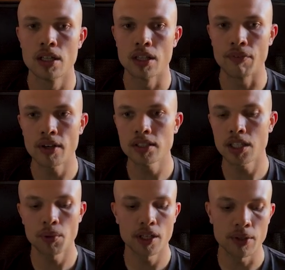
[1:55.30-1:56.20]
The first thing
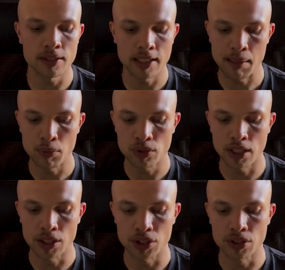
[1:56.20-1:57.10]
you want to do is name your
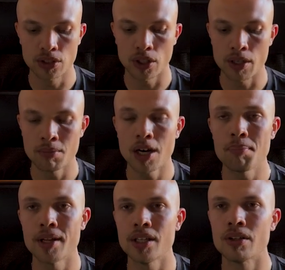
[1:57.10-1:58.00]
session. So in my
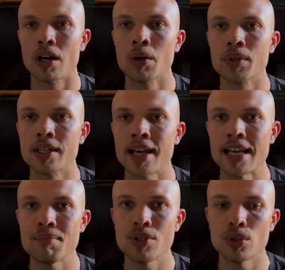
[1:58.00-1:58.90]
opinion, I would
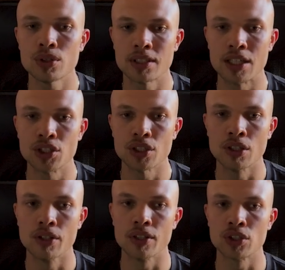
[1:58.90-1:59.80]
name your
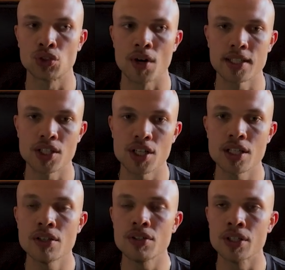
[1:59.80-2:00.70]
session the strategy
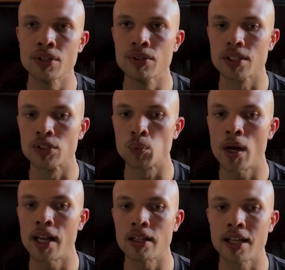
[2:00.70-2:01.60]
you use as
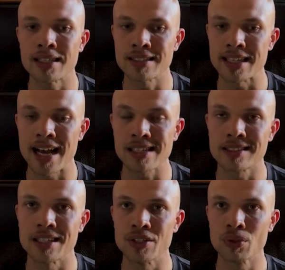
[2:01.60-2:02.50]
well as the
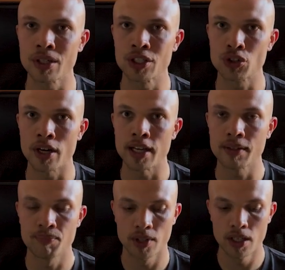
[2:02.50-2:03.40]
asset you're going to trade.
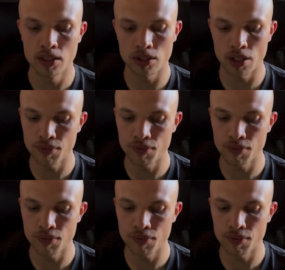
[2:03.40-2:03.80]
So